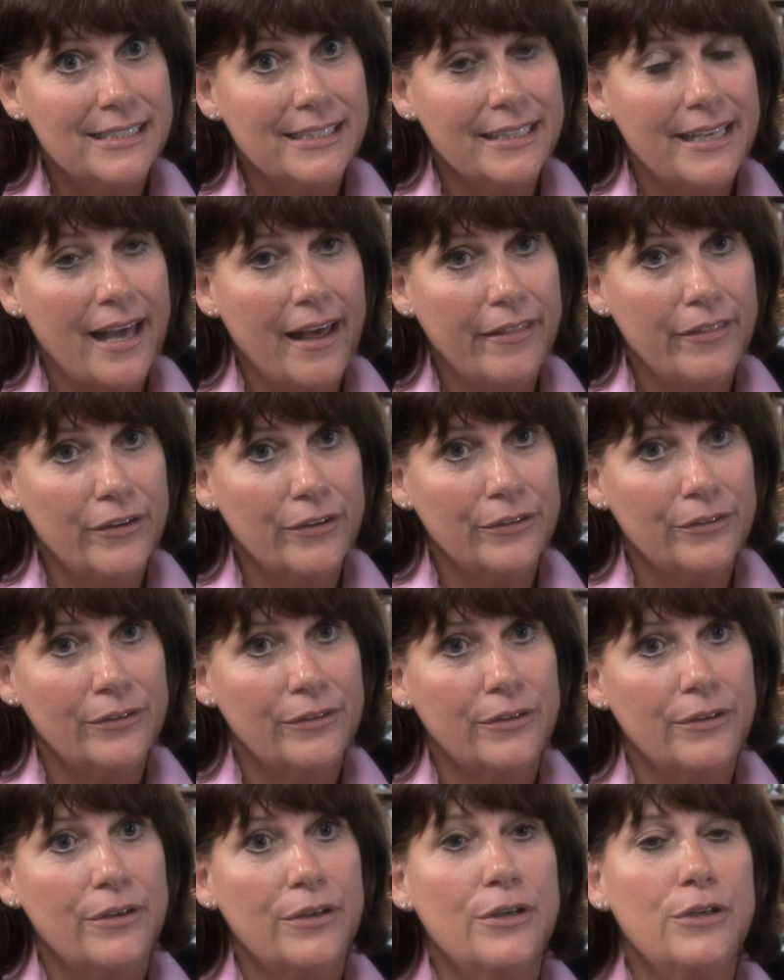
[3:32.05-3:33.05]
together,
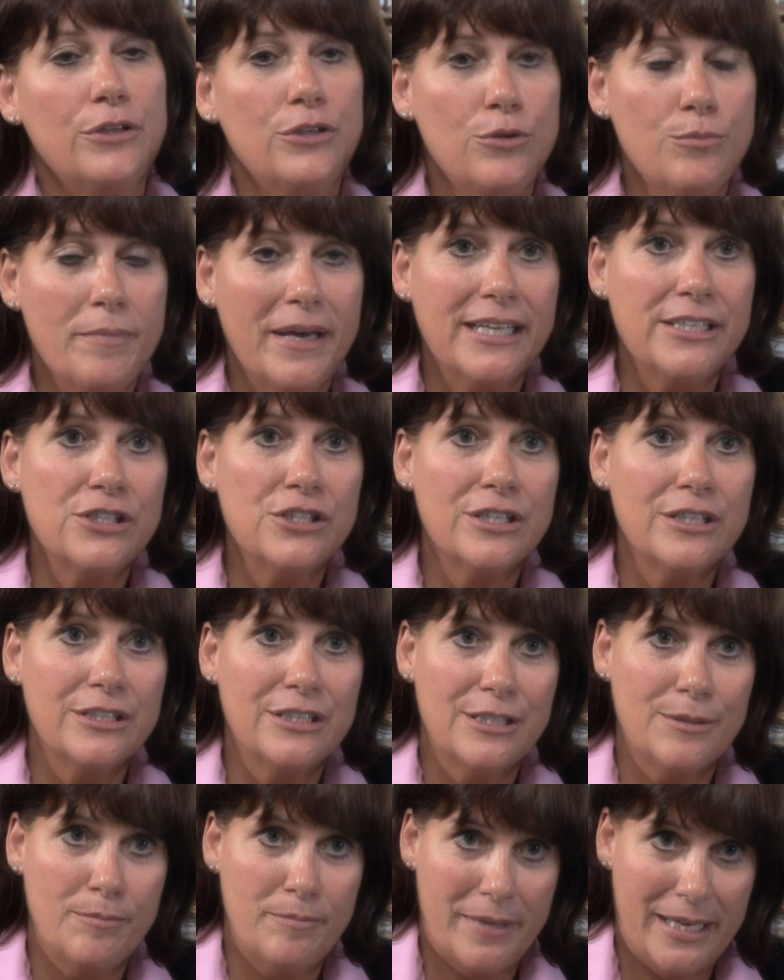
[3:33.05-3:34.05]
you mentioned
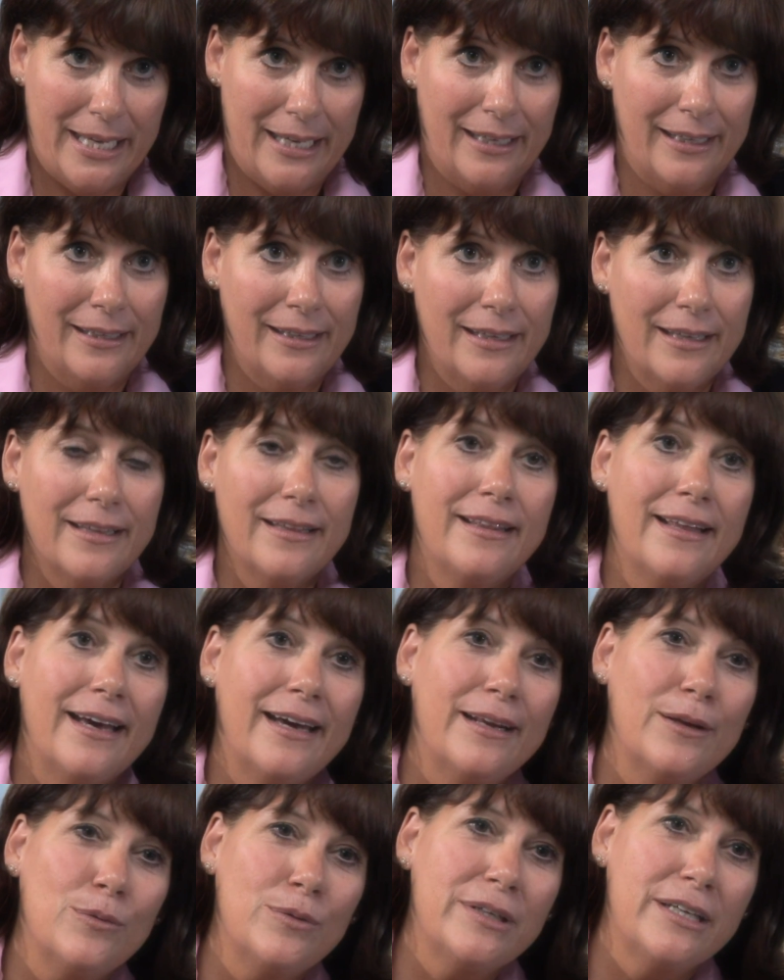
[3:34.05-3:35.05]
to me
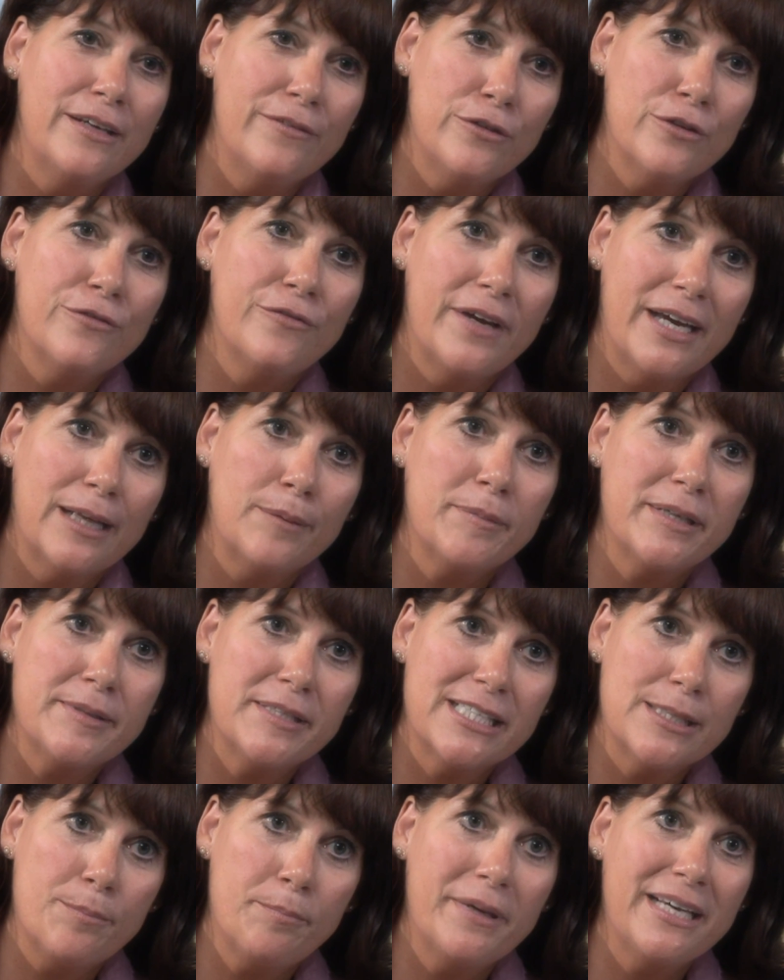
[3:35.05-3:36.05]
that it would give your family
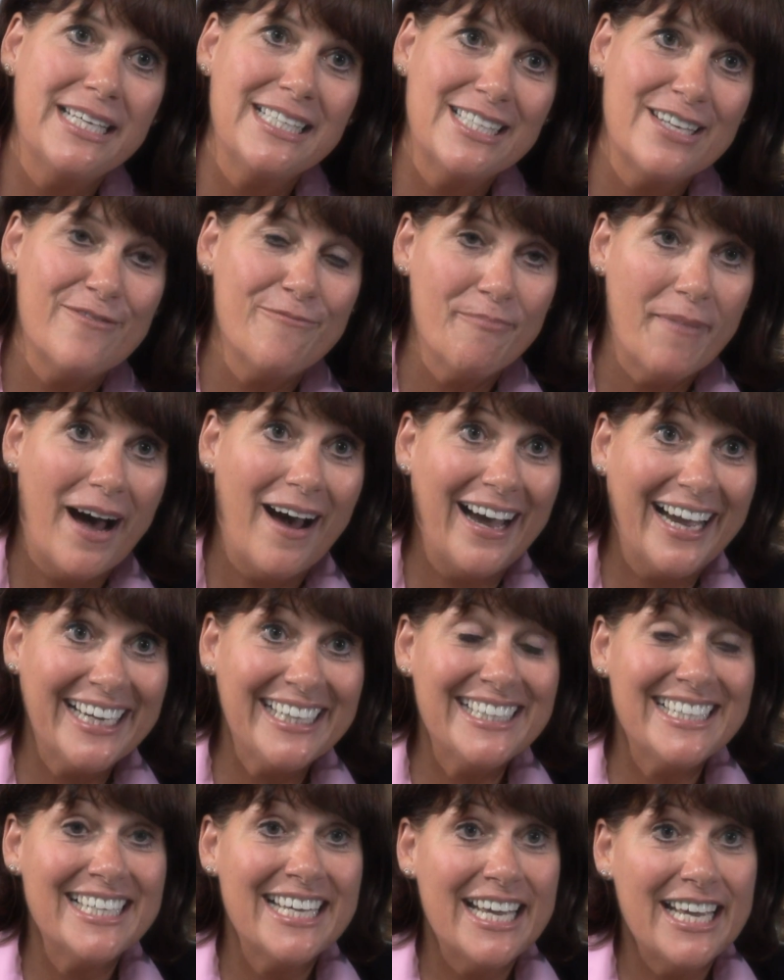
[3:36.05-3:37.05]
some peace of
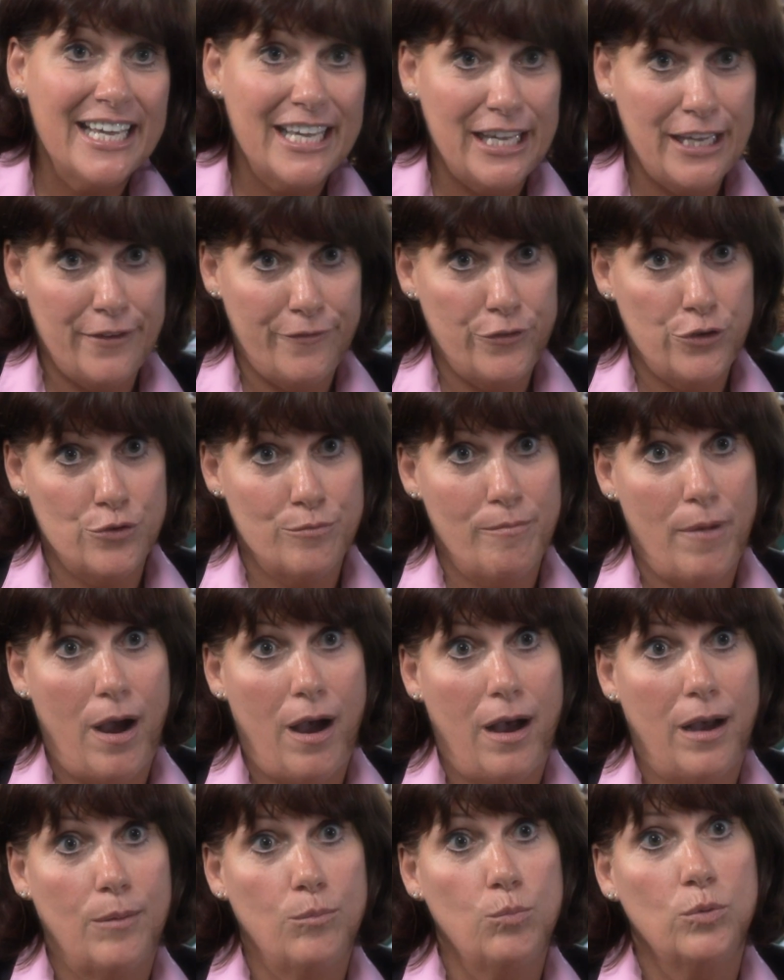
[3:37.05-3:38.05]
mind if your
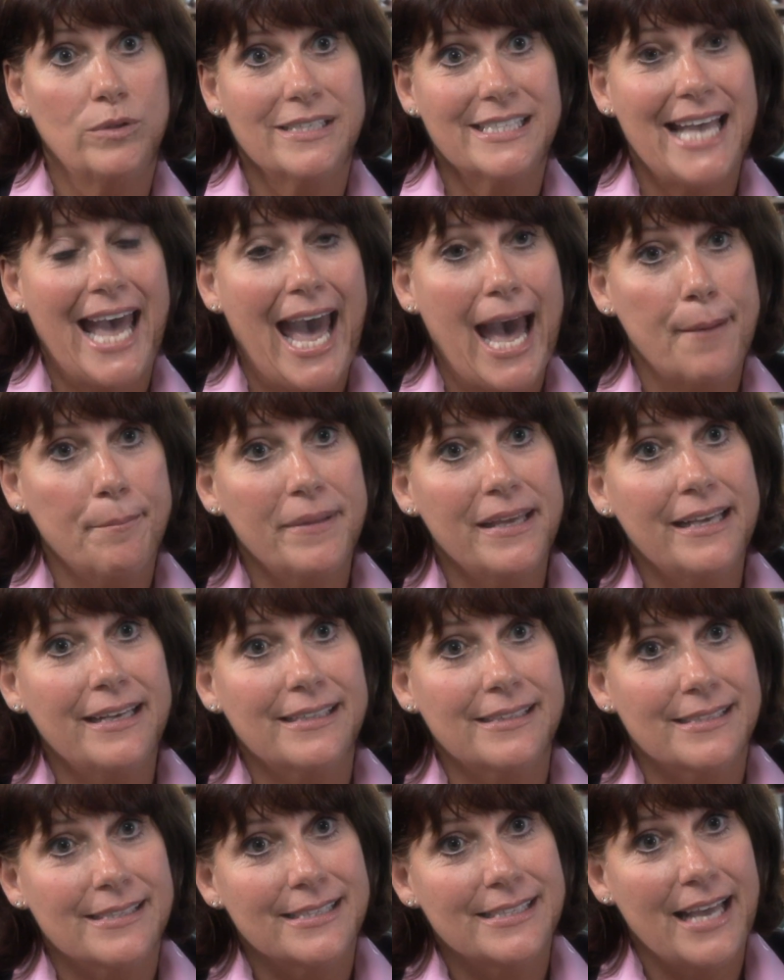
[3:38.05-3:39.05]
mom was happy
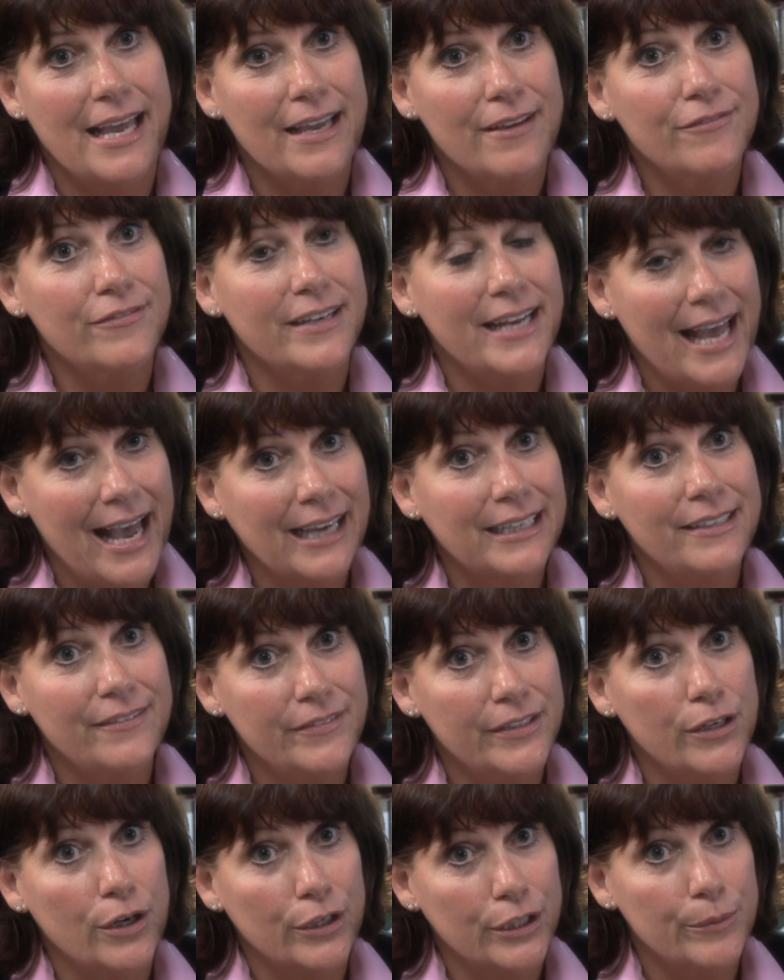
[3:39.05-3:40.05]
and safe and active
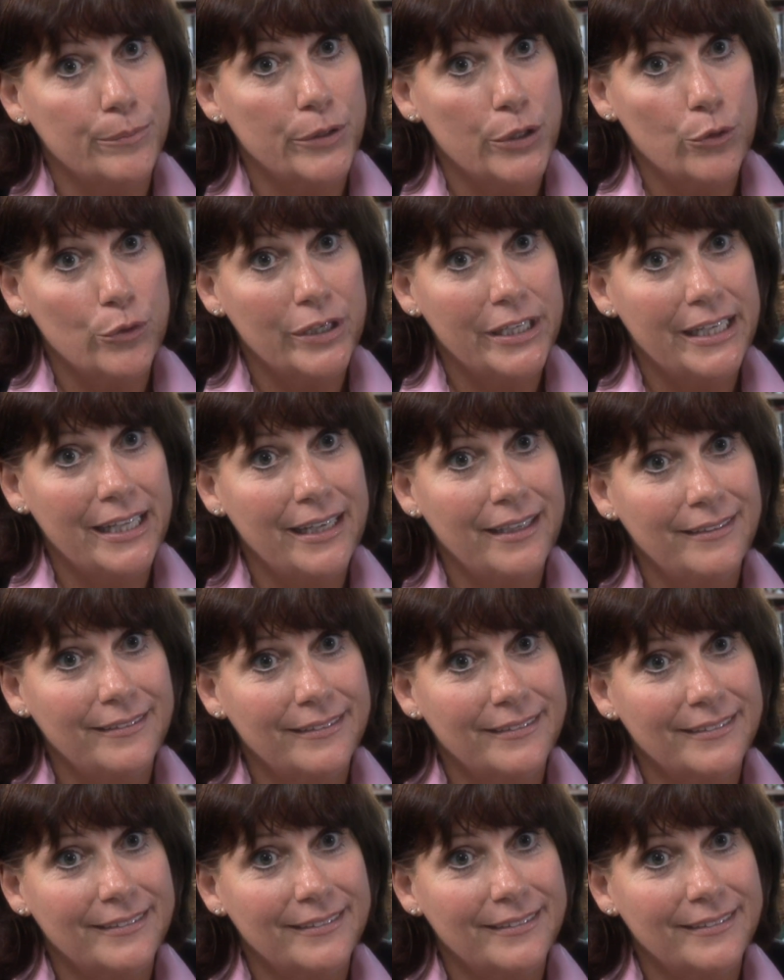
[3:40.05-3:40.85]
in our community.